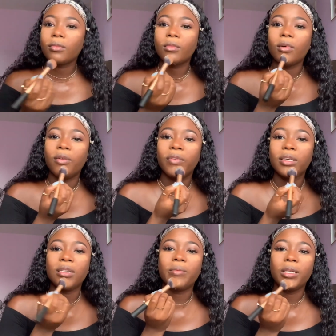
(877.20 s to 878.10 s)
of
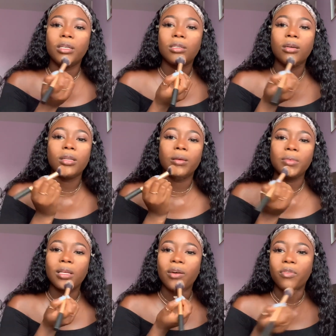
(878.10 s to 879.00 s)
examination, them
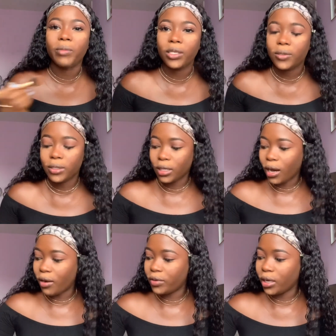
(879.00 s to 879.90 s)
still have to make sure
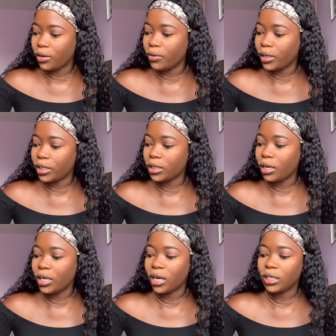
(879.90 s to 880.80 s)
after your
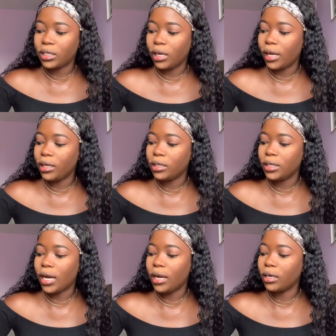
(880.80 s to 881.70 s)
donation you're still
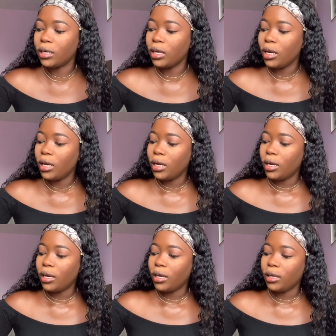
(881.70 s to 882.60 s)
healthy, and
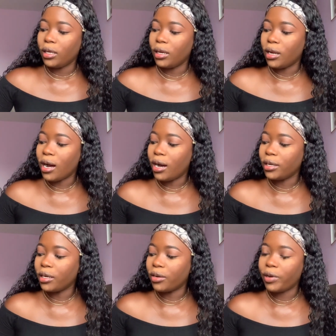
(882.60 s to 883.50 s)
you're not
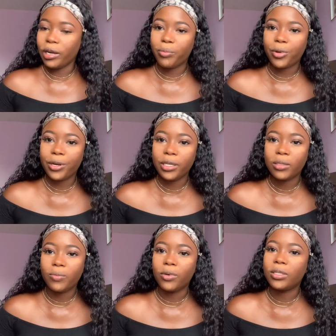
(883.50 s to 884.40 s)
really
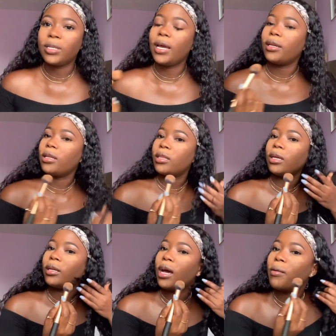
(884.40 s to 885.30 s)
predisposed to
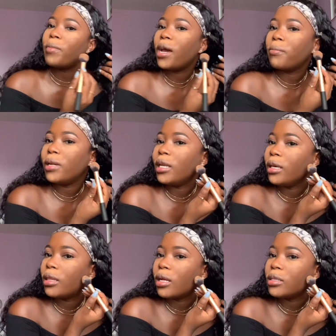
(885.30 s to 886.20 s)
anything that might be
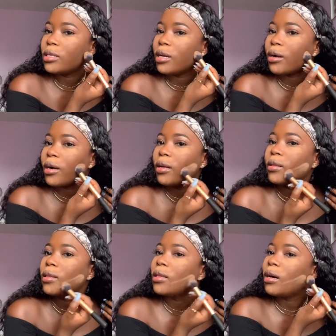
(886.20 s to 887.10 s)
lethal to your
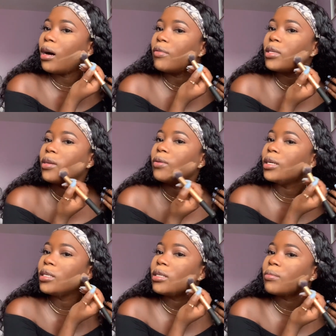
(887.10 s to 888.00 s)
health after
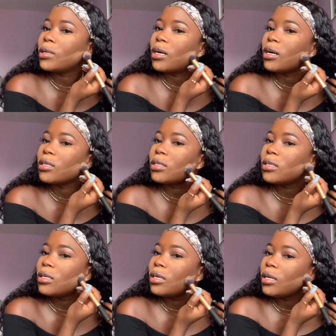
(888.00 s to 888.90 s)
donating,
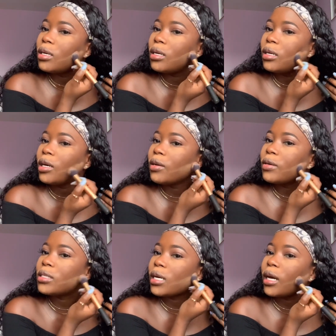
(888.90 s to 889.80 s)
because you know
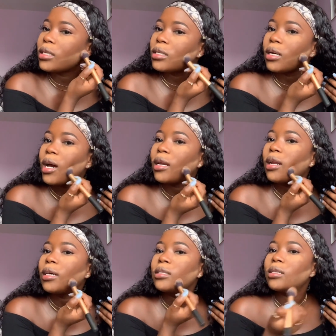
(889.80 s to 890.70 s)
it's against the
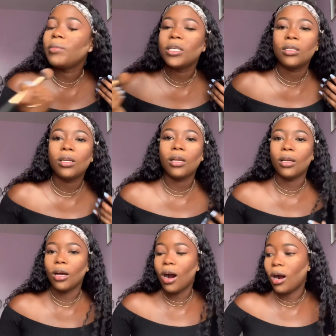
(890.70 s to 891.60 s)
guidelines to basically
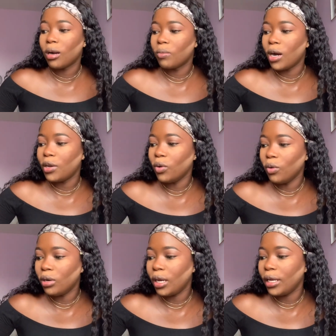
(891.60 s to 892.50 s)
harm a
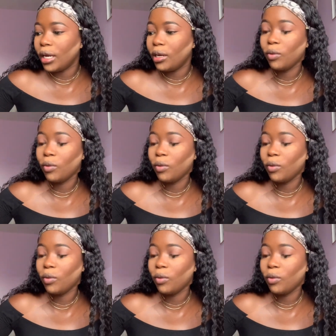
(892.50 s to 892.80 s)
donor in any